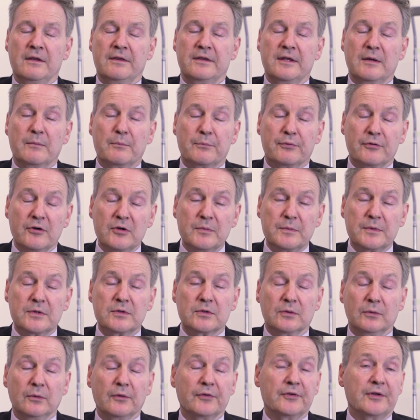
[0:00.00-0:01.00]
The
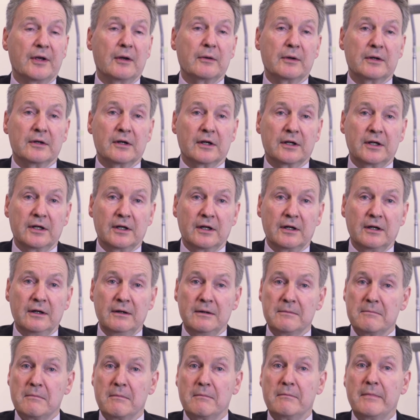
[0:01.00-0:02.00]
improvement also can
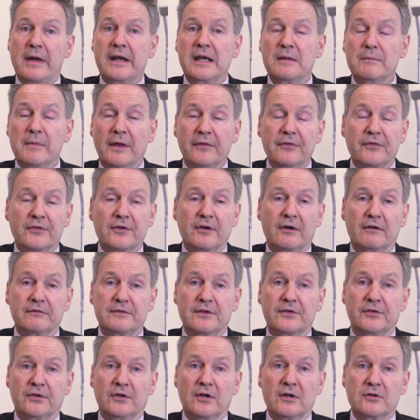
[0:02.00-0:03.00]
occur many months
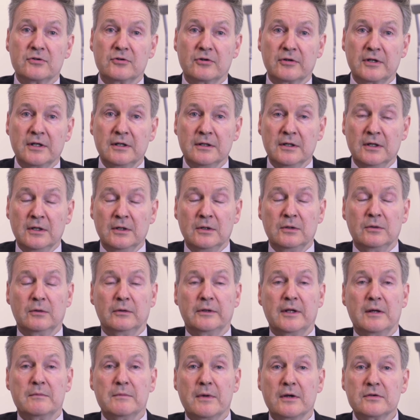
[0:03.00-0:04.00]
after surgery,
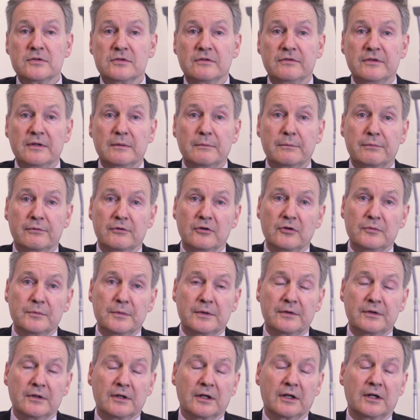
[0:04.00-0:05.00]
although most of the
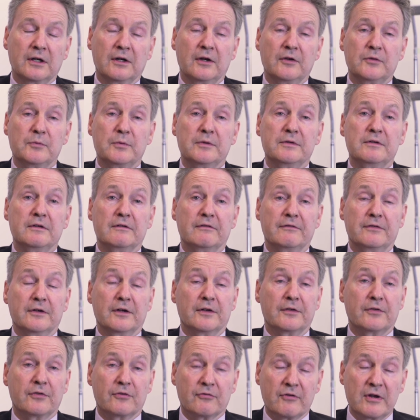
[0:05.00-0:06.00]
improvement occurs within the
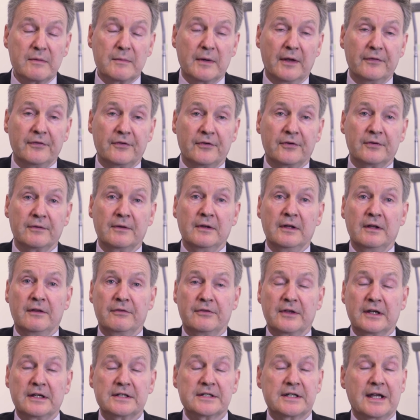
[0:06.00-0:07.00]
first three months.
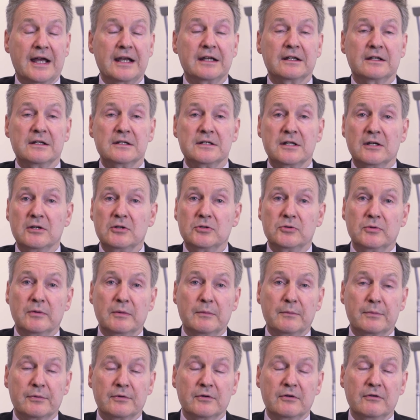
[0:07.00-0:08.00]
Things can continue to
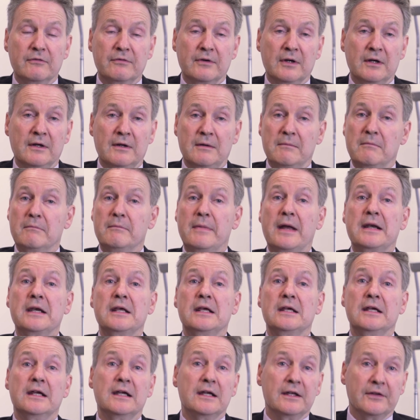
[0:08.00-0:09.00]
improve
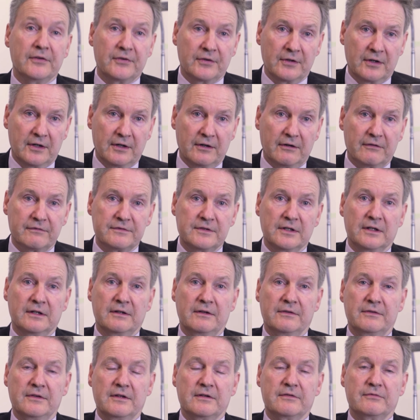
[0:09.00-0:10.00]
many years after
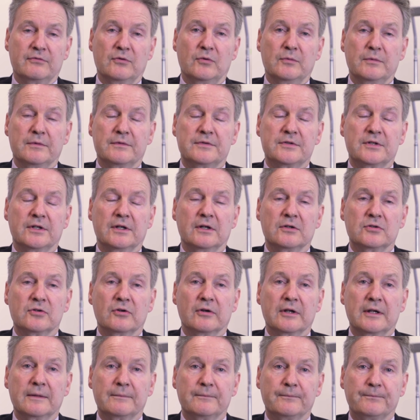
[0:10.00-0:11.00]
this form of
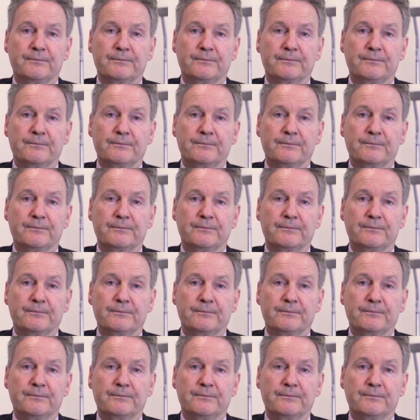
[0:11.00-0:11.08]
surgery.